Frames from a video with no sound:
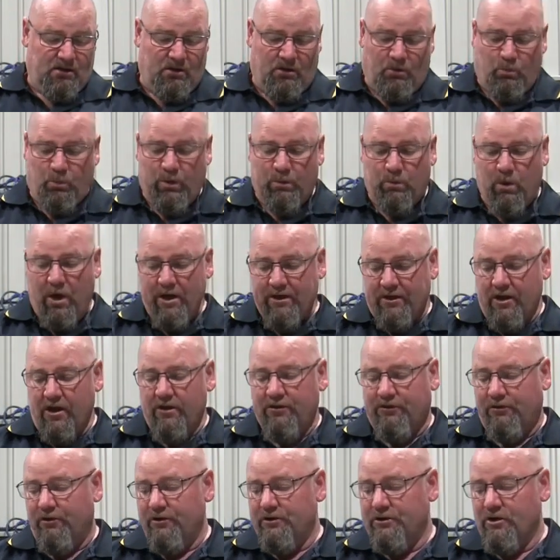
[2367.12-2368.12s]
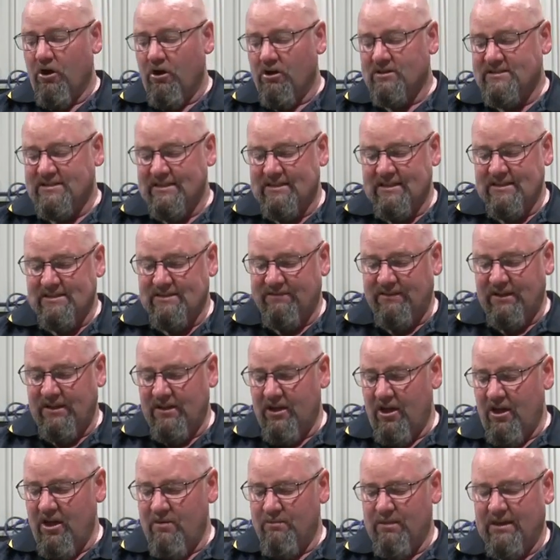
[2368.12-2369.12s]
We won't go through knots in this
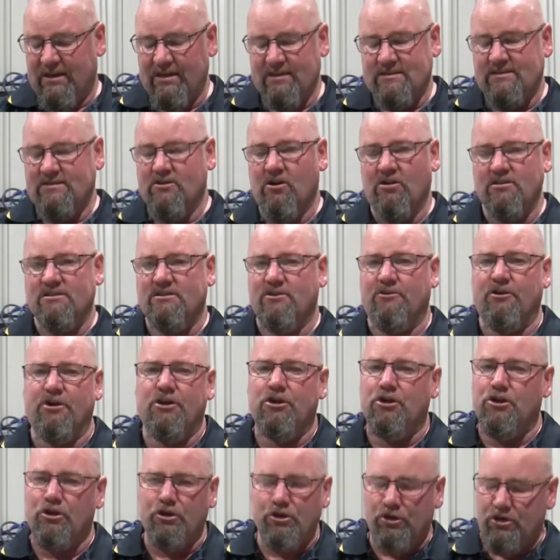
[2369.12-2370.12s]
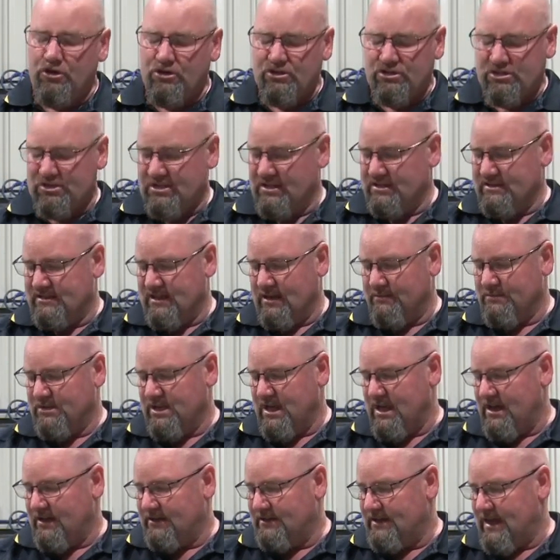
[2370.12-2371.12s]
video because knots are a huge
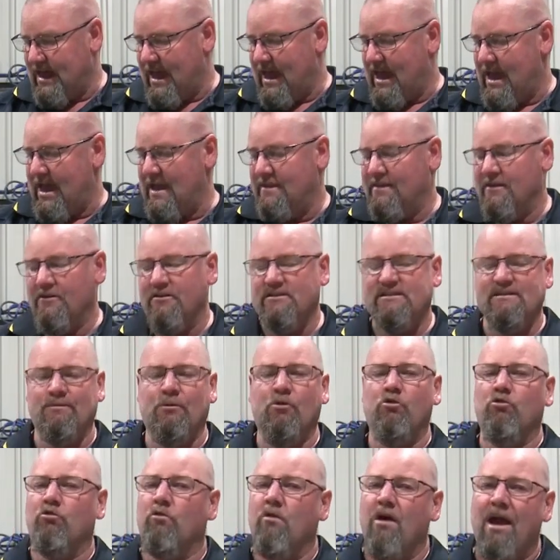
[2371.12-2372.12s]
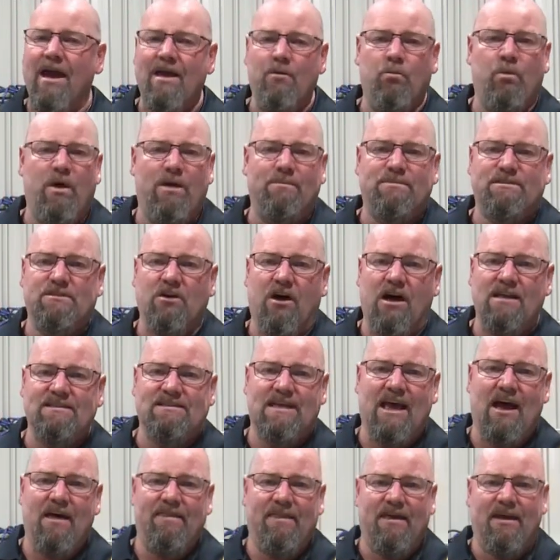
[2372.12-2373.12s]
subject, and there are some great
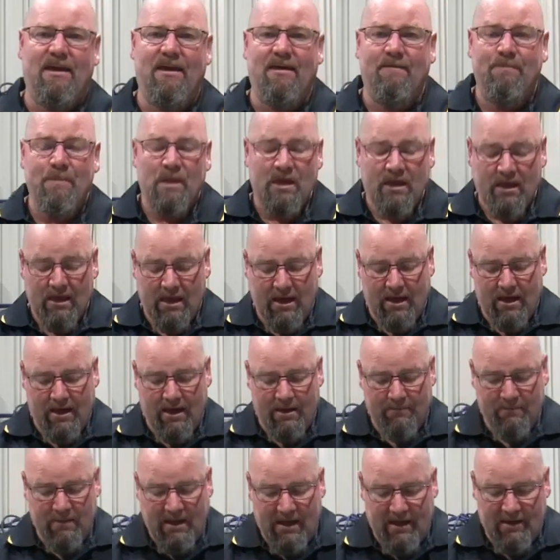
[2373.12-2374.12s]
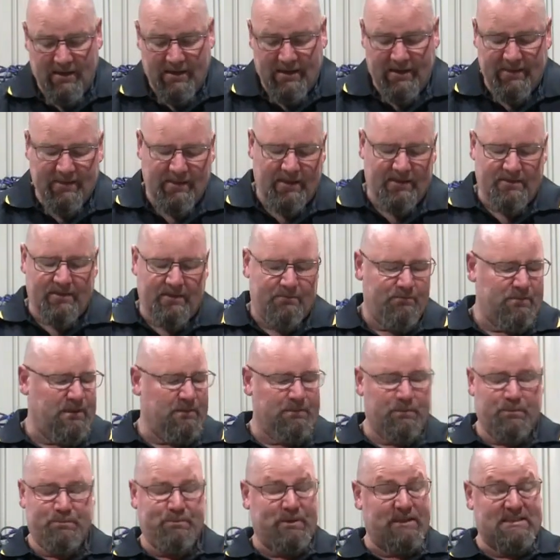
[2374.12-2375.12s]
websites out there. The
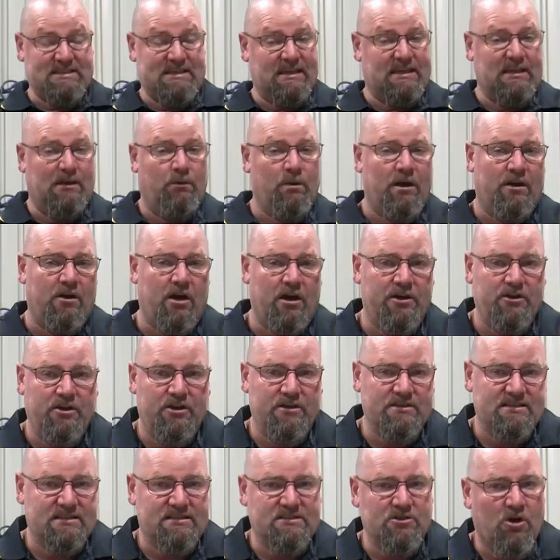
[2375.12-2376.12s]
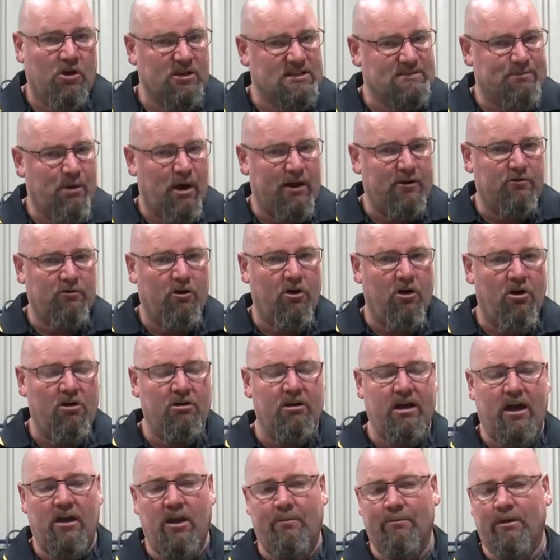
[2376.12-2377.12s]
particular one I use is Knots by
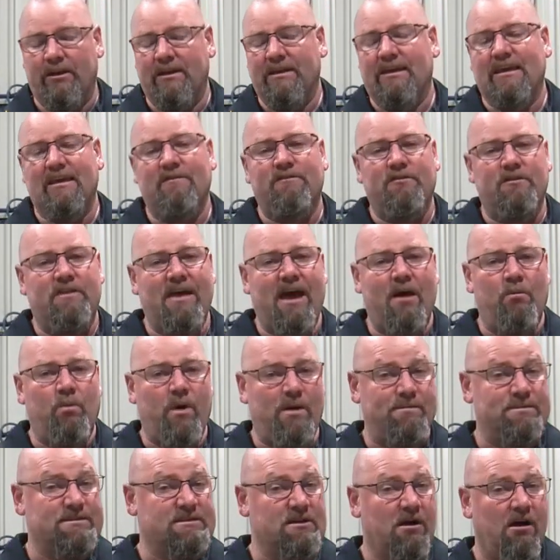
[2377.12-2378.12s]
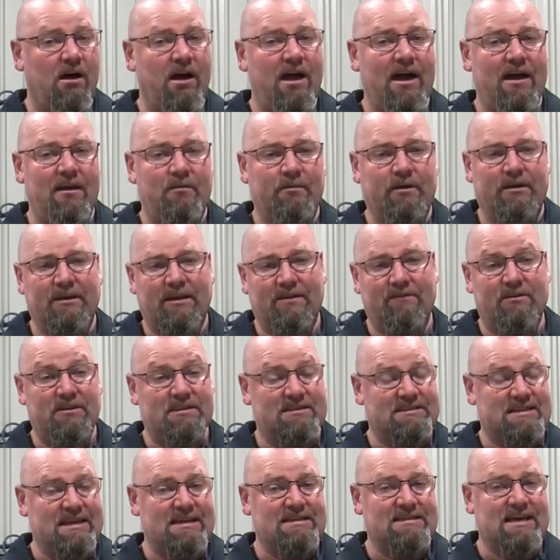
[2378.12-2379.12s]
Grog, and I'm going to give you that website, and I'm going to give you
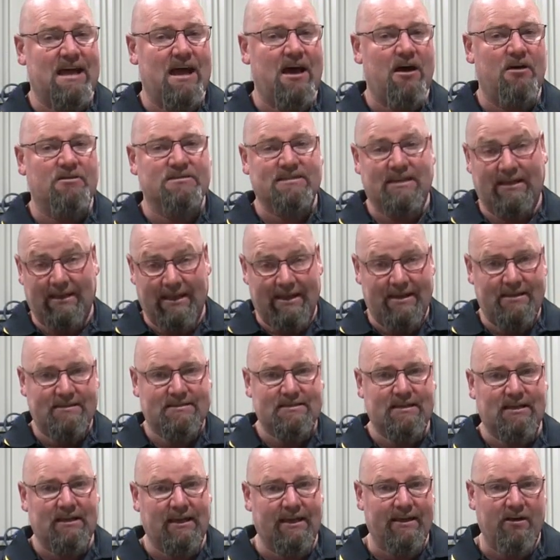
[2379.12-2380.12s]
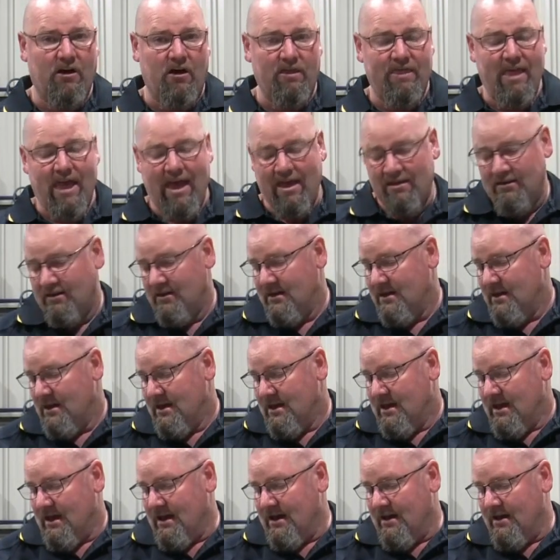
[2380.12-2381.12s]
the details and a link to click on that.
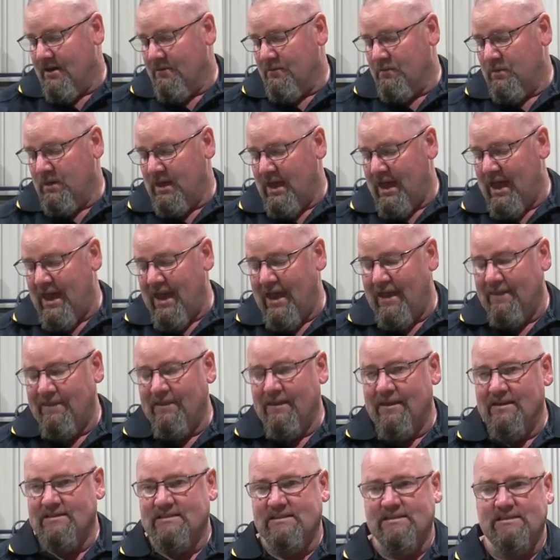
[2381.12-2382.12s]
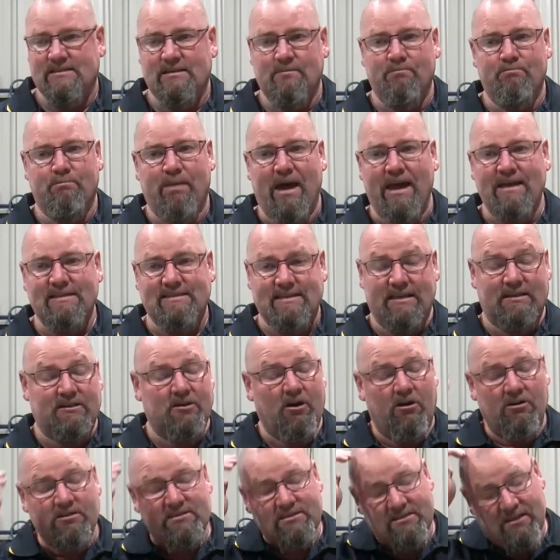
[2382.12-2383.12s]
and there's some basic
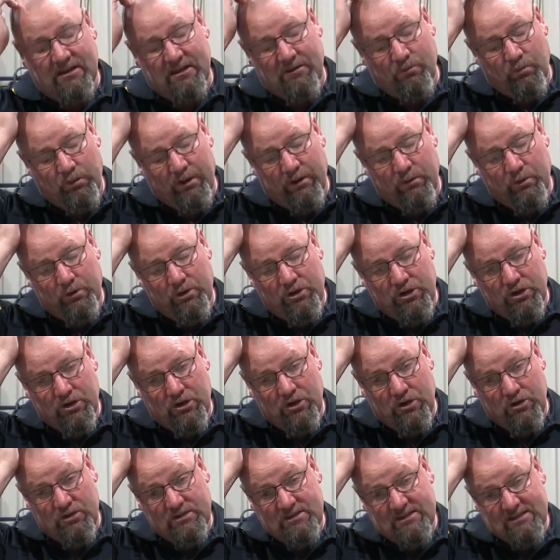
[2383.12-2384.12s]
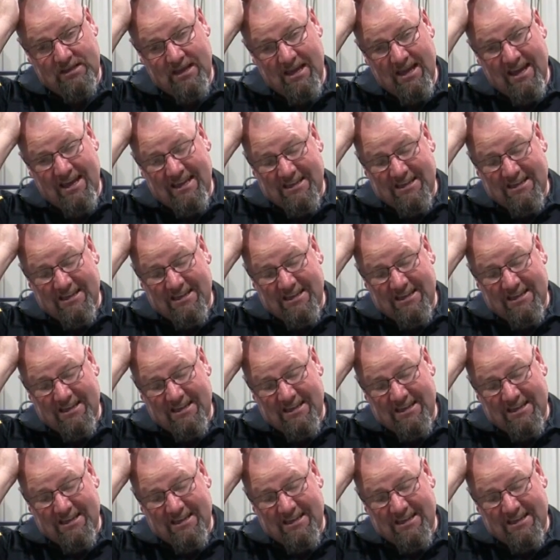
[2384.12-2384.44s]
knots that we will use.